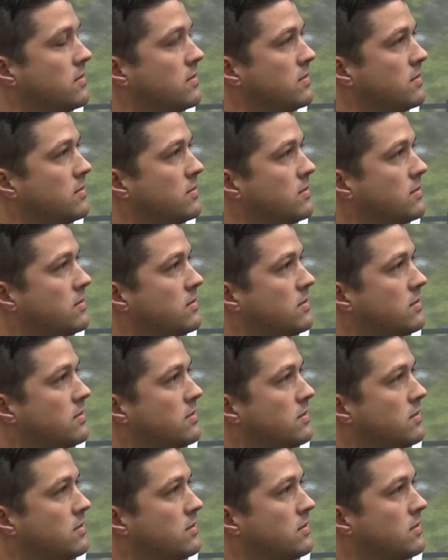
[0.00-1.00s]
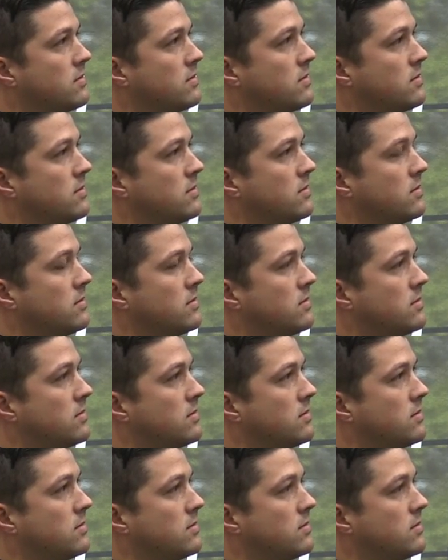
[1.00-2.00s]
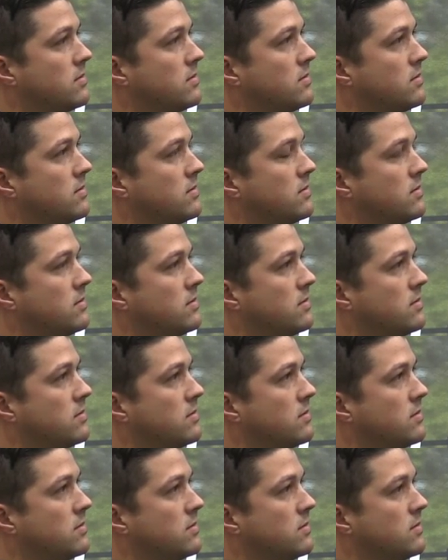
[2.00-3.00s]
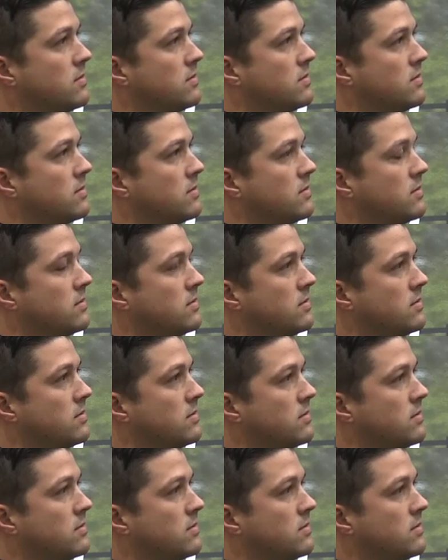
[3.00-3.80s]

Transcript: No words are spoken by the person on screen.